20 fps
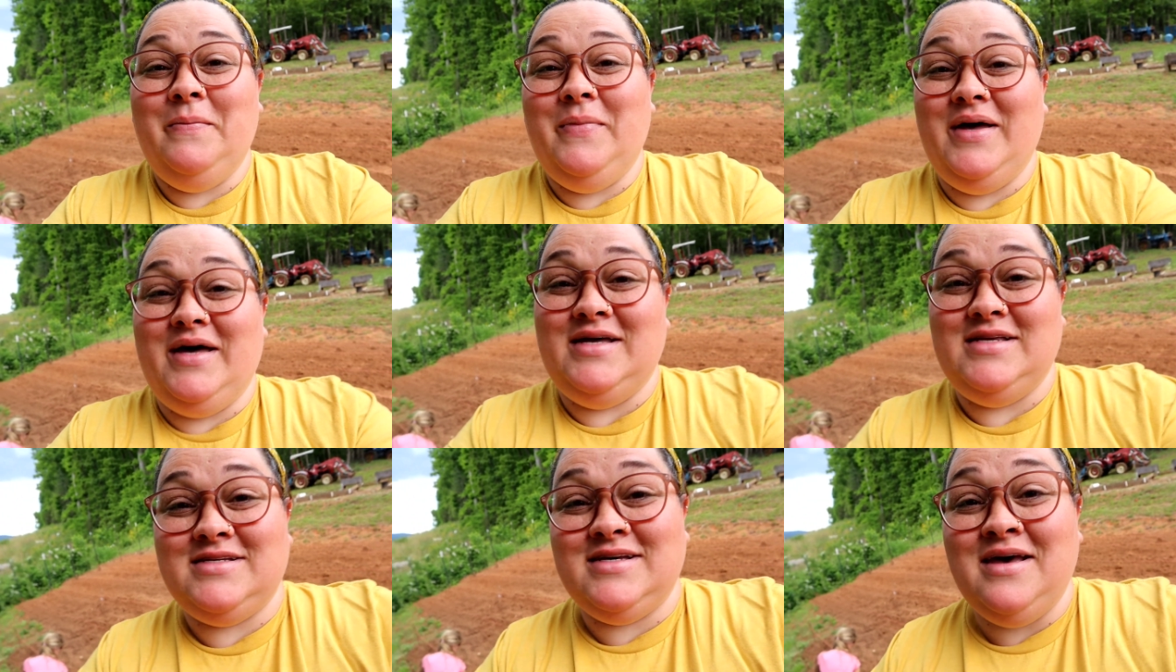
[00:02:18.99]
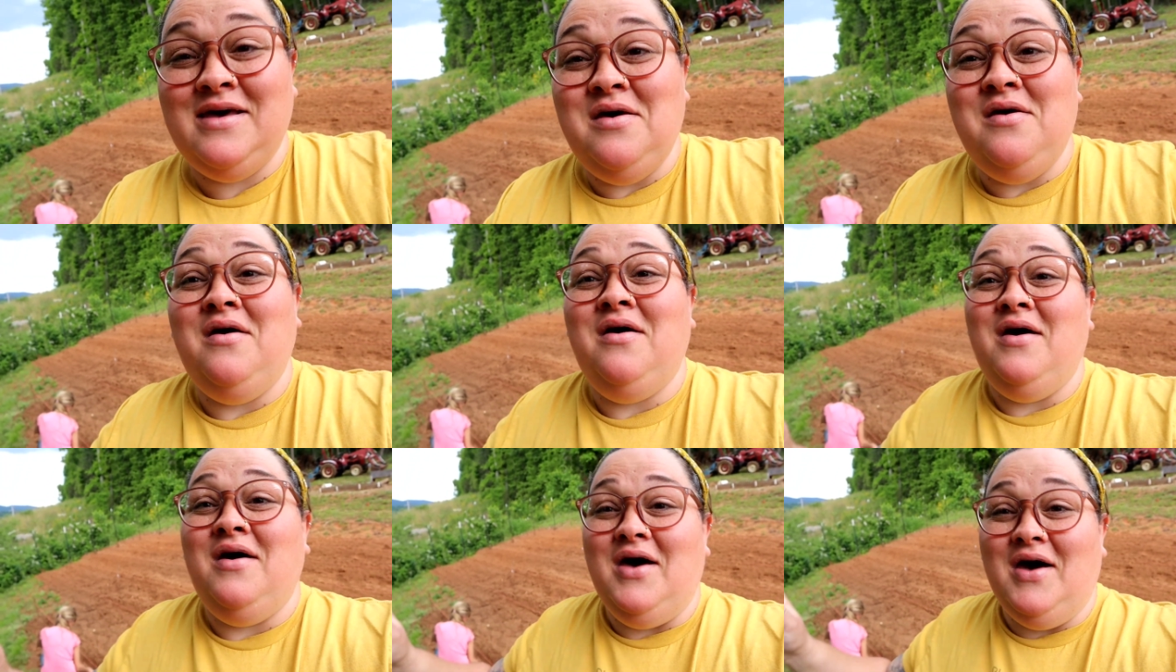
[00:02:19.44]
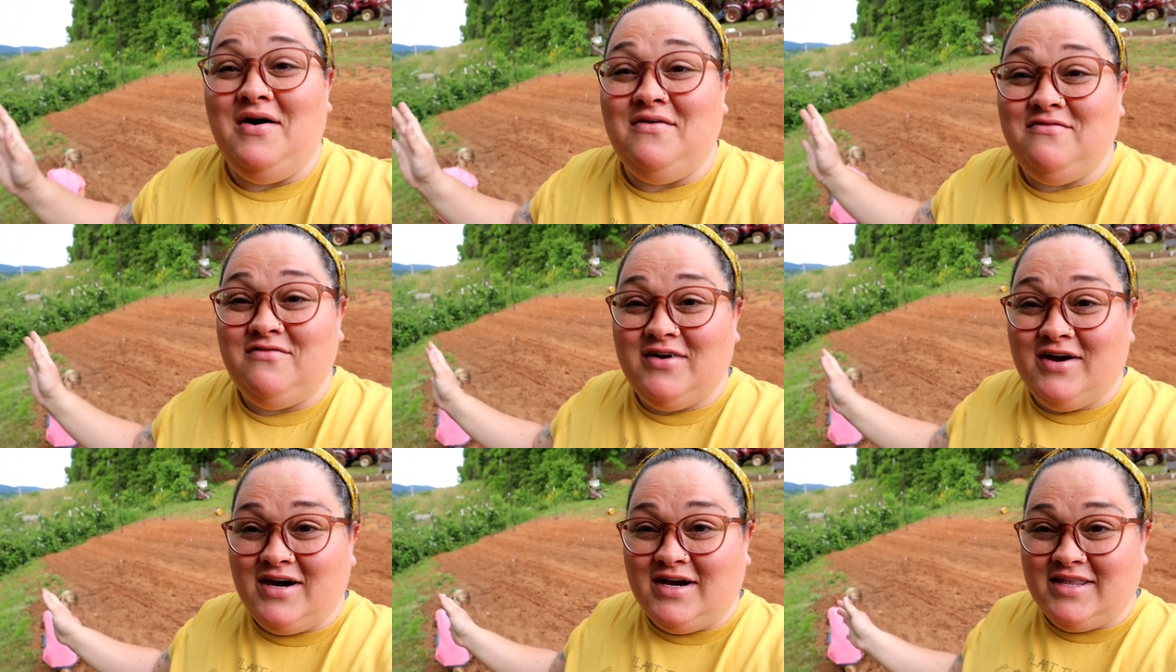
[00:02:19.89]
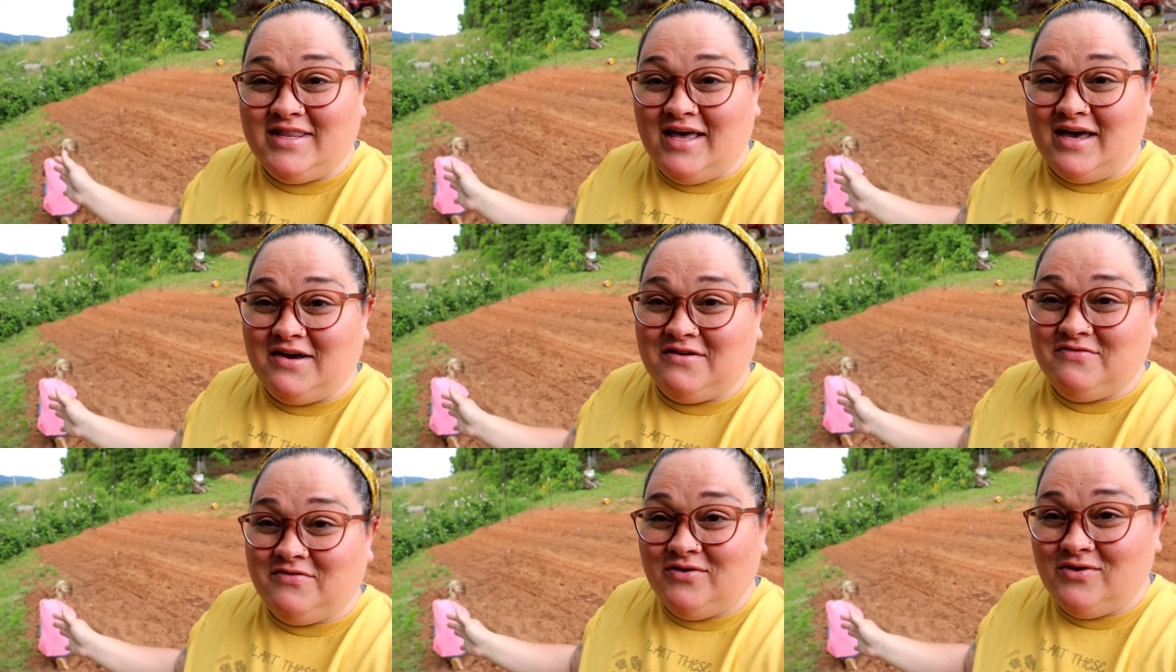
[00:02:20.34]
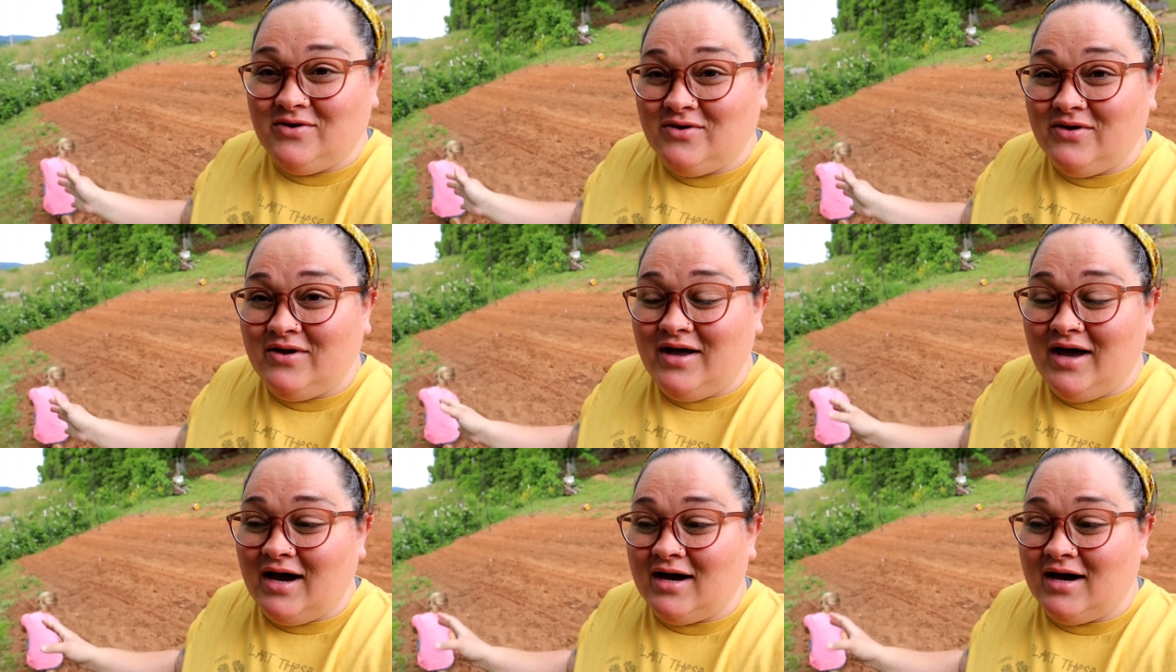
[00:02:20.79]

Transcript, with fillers: but I'm very thankful.